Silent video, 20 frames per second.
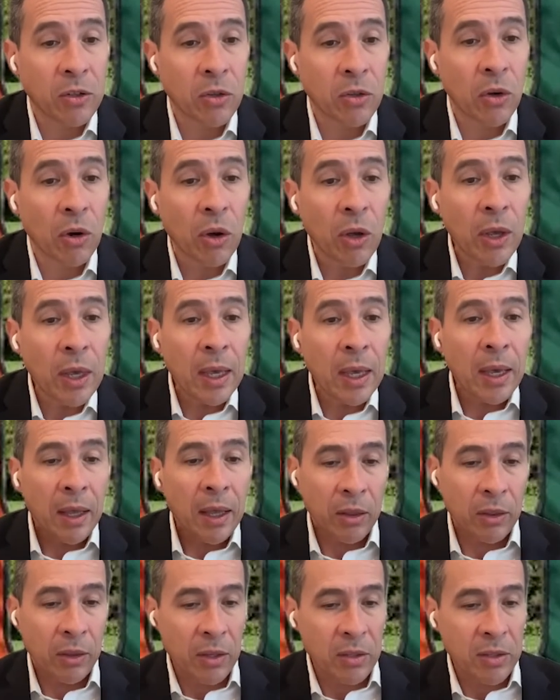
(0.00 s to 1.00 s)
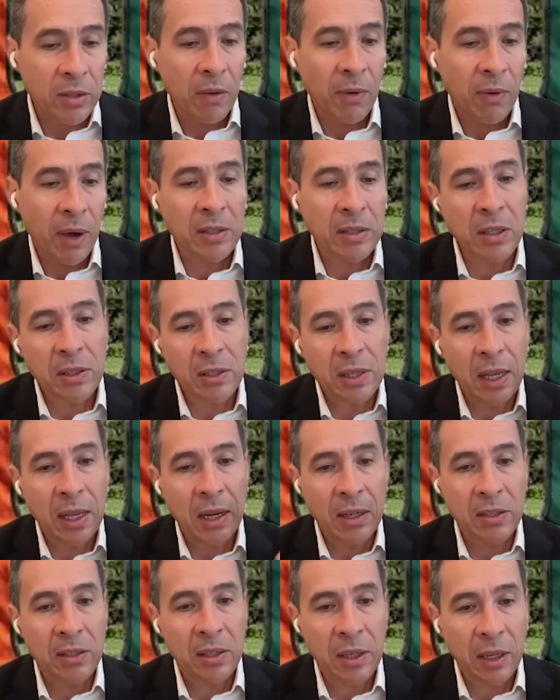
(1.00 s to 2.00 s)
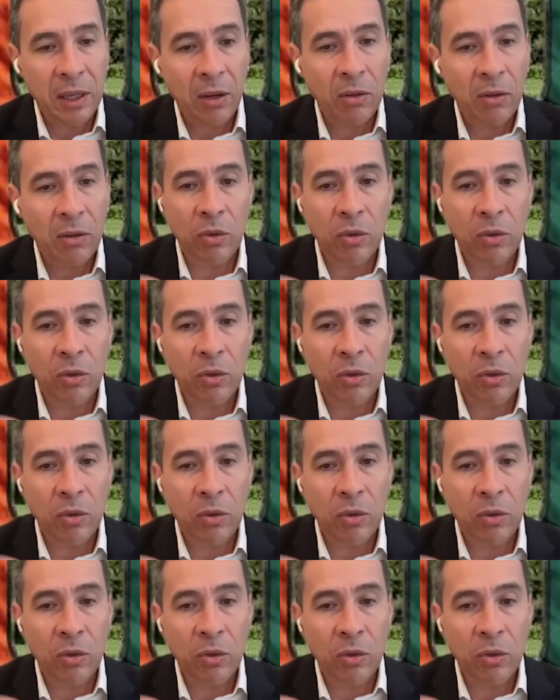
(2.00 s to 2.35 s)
So these devices send a signal